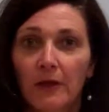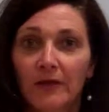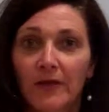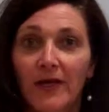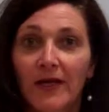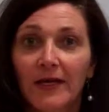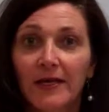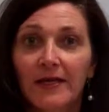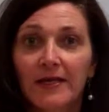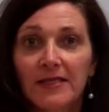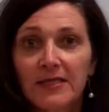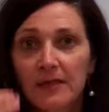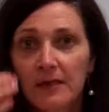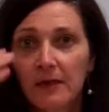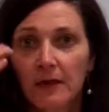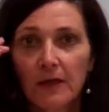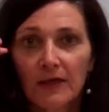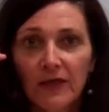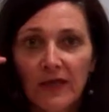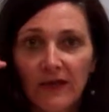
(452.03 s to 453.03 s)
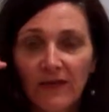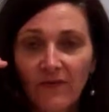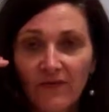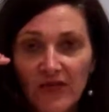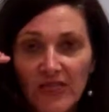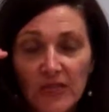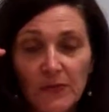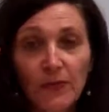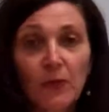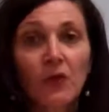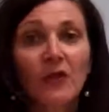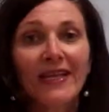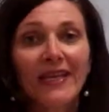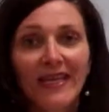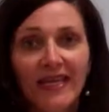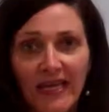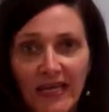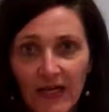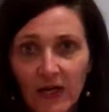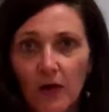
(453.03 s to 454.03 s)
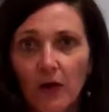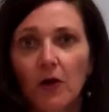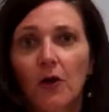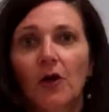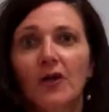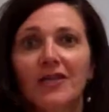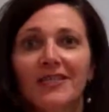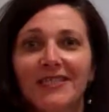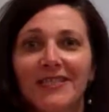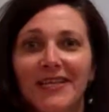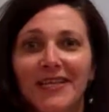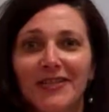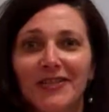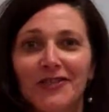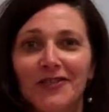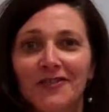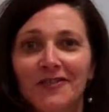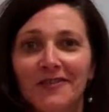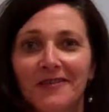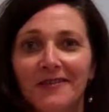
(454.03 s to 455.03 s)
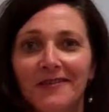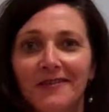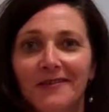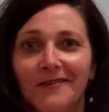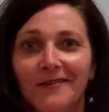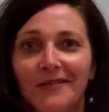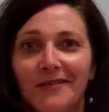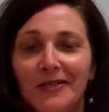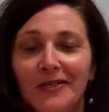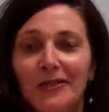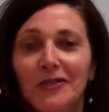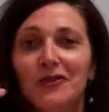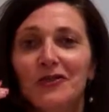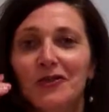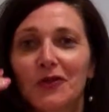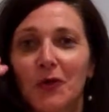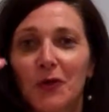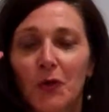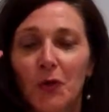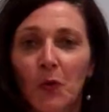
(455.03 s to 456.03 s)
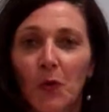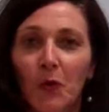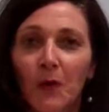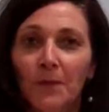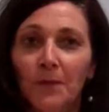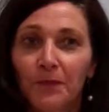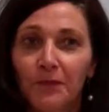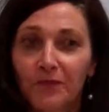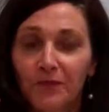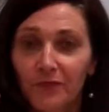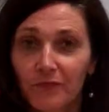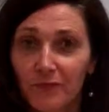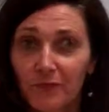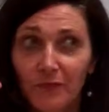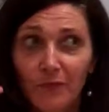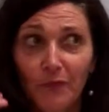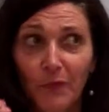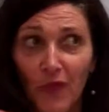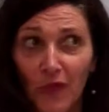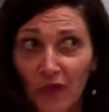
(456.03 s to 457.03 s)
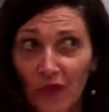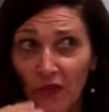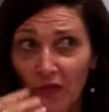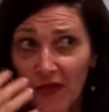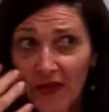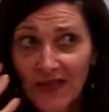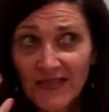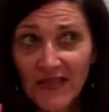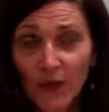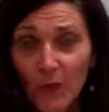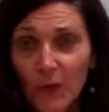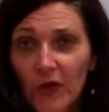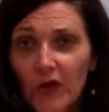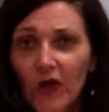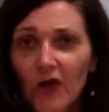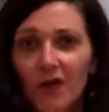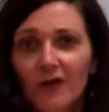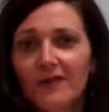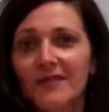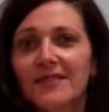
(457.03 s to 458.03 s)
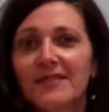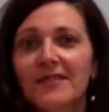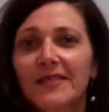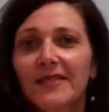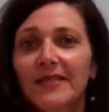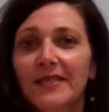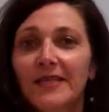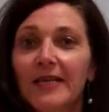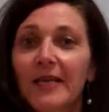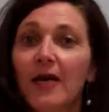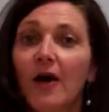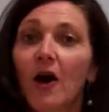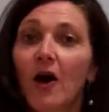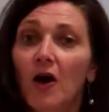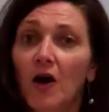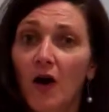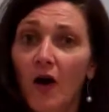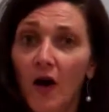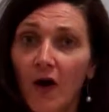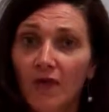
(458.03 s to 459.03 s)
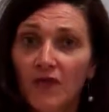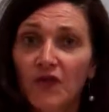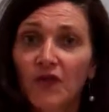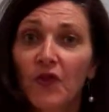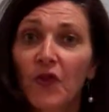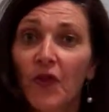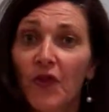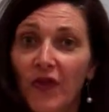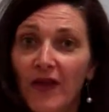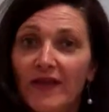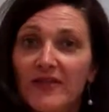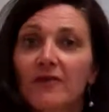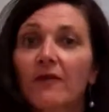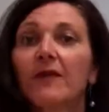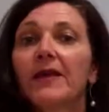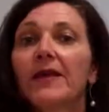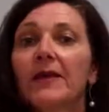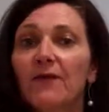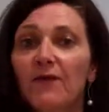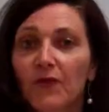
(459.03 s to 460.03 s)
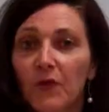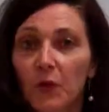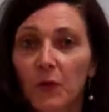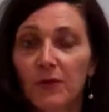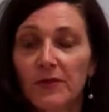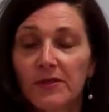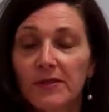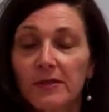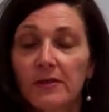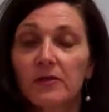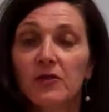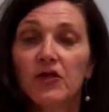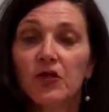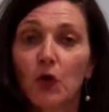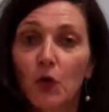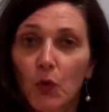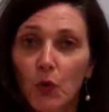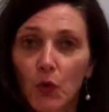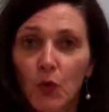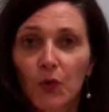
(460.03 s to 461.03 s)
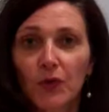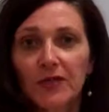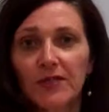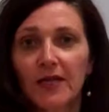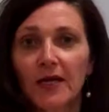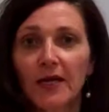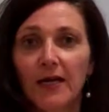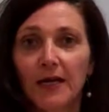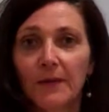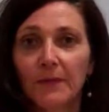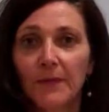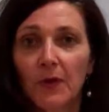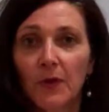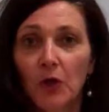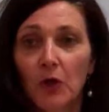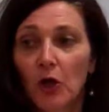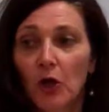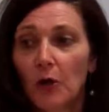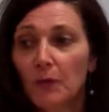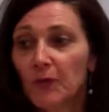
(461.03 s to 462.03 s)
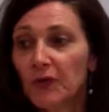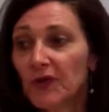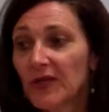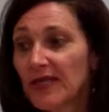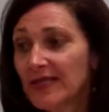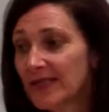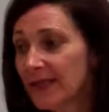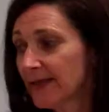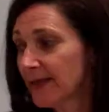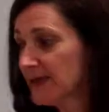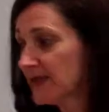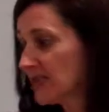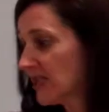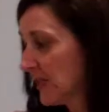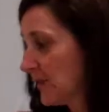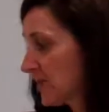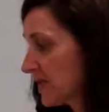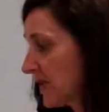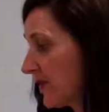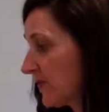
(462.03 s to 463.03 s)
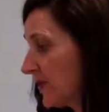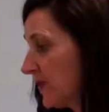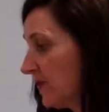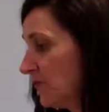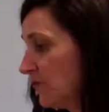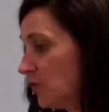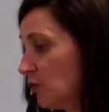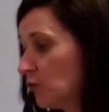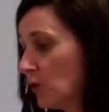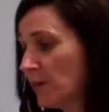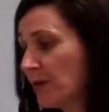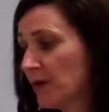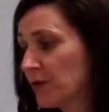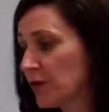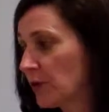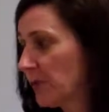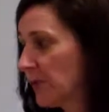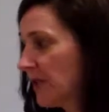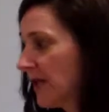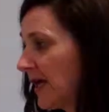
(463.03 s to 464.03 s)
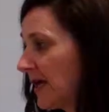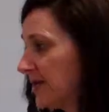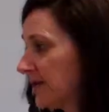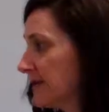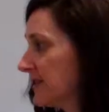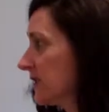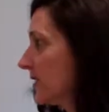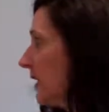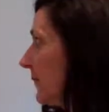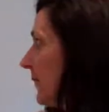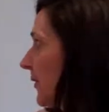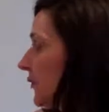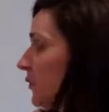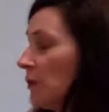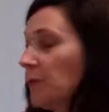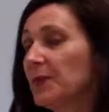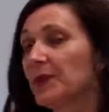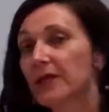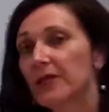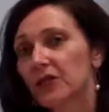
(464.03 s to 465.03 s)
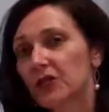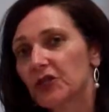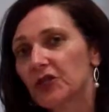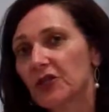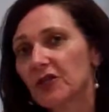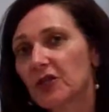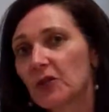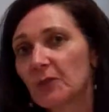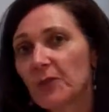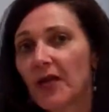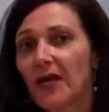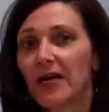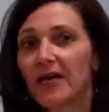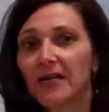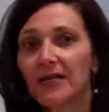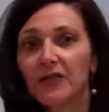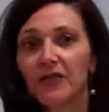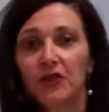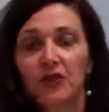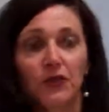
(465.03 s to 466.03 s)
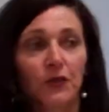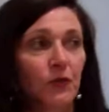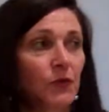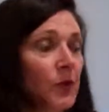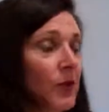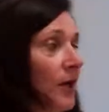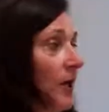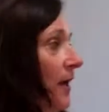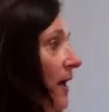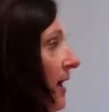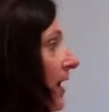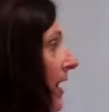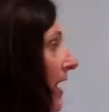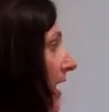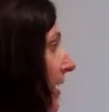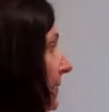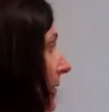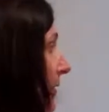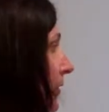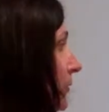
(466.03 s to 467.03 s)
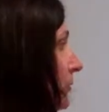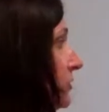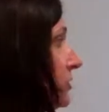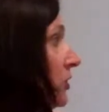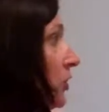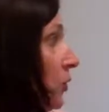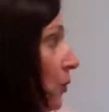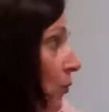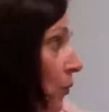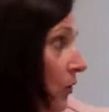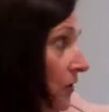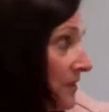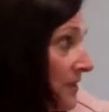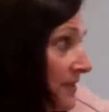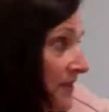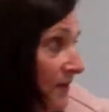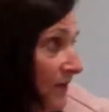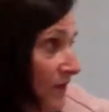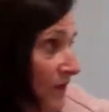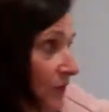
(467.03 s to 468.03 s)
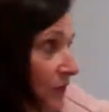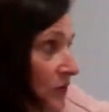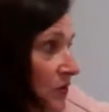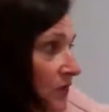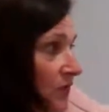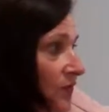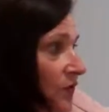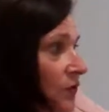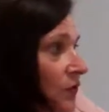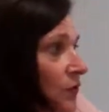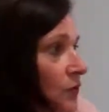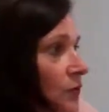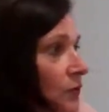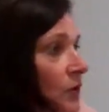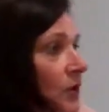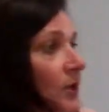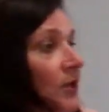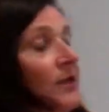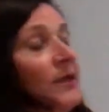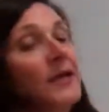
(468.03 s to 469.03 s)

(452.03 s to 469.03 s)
That is the invisible inner architecture. So the things that we can't see are often the things that are influencing us all the time. But these little tips I've given you about the plant, about the picture behind you, about what is in front of you,